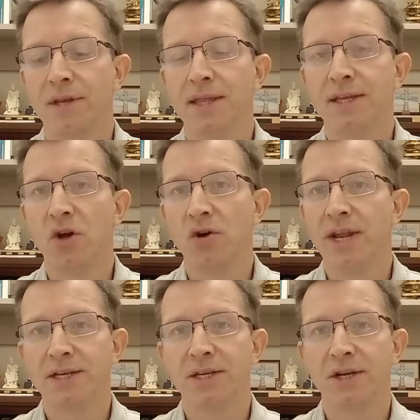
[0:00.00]
And it's not
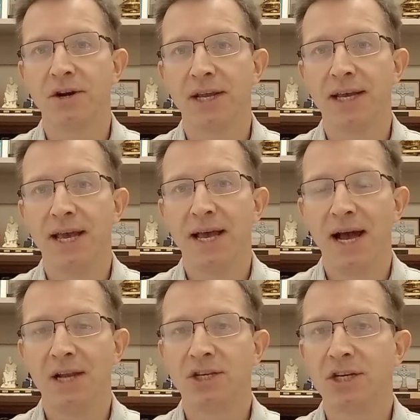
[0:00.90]
necessarily
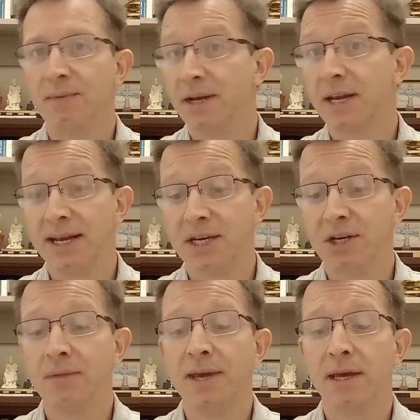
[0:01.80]
a legitimate connection
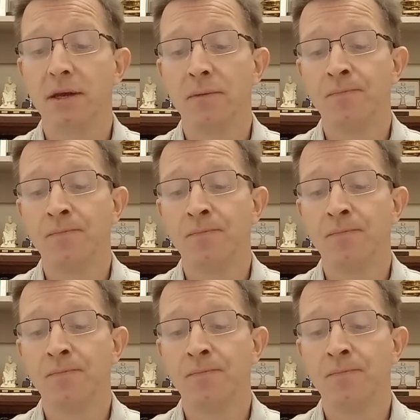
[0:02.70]
to make.